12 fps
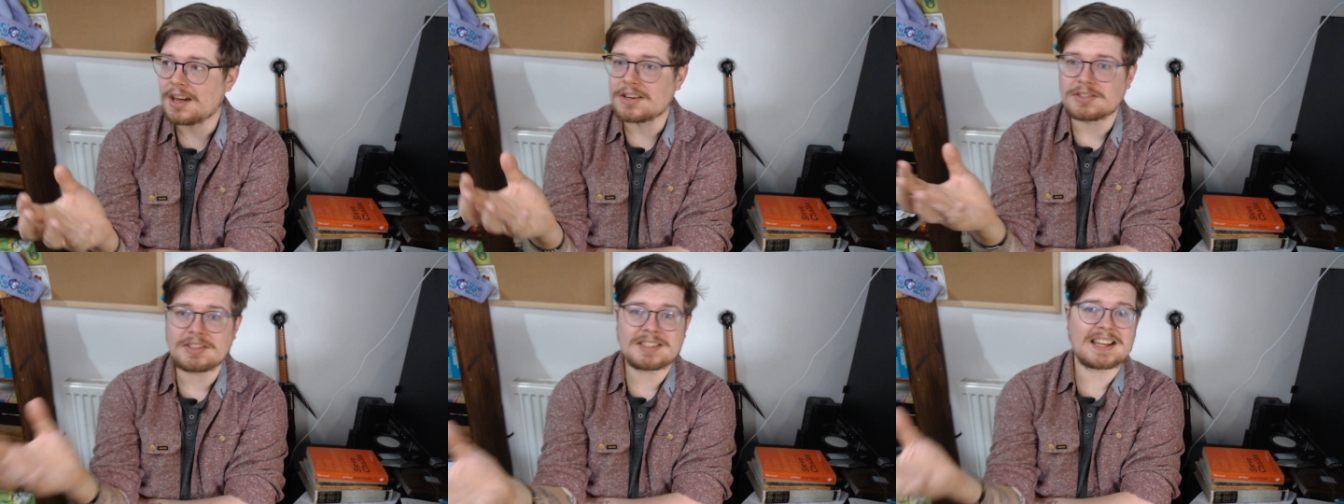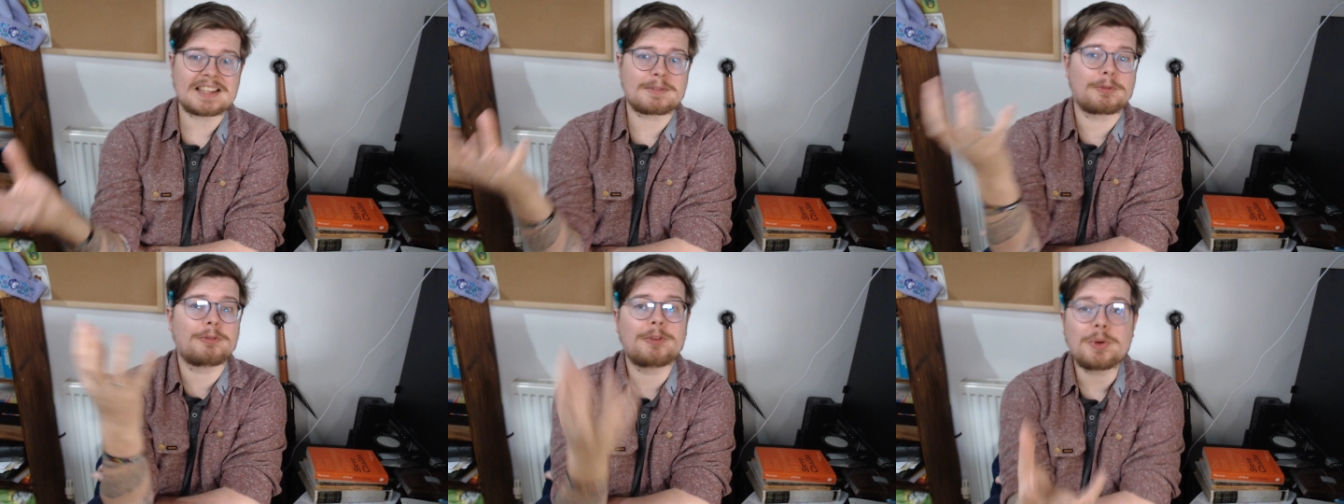just as
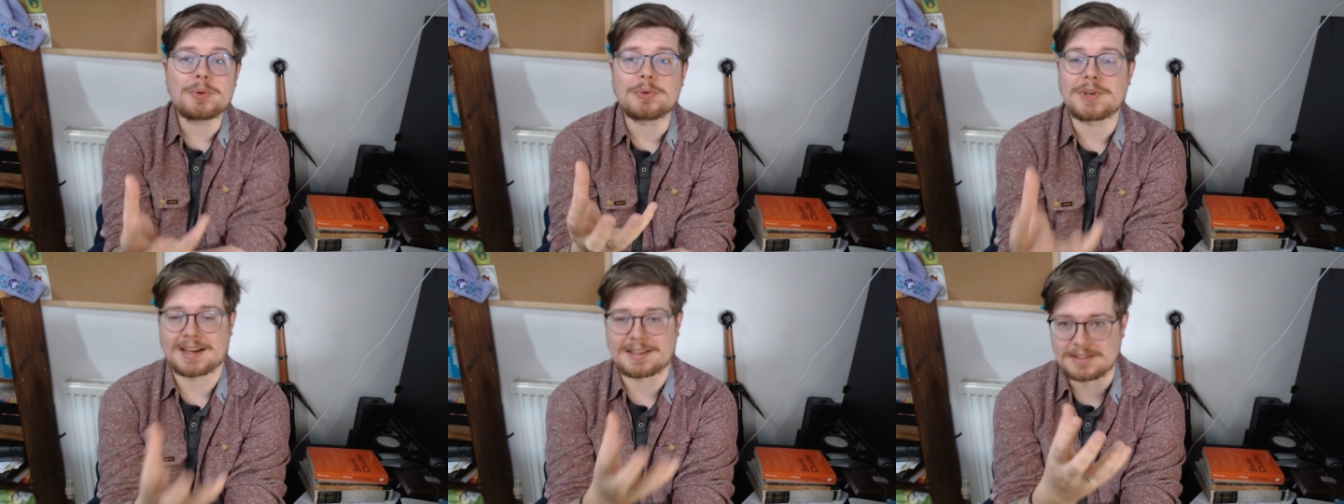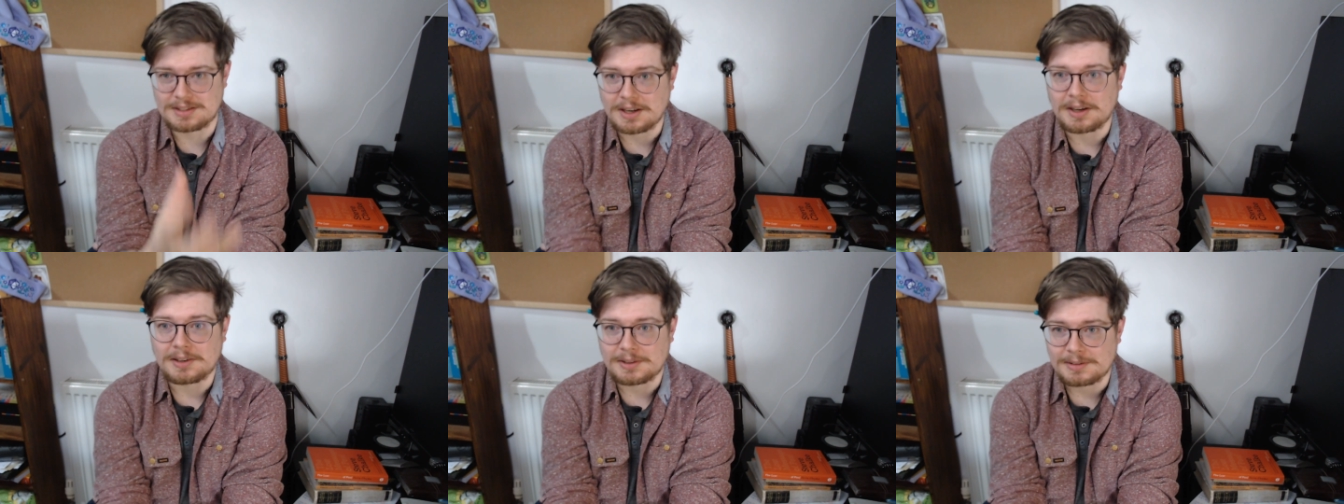food has
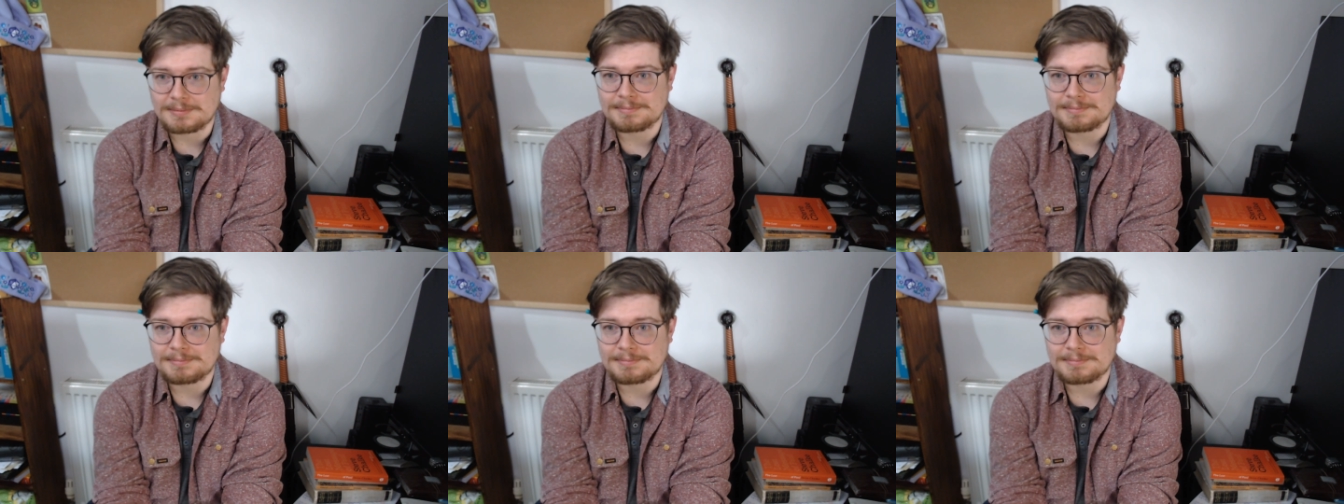done.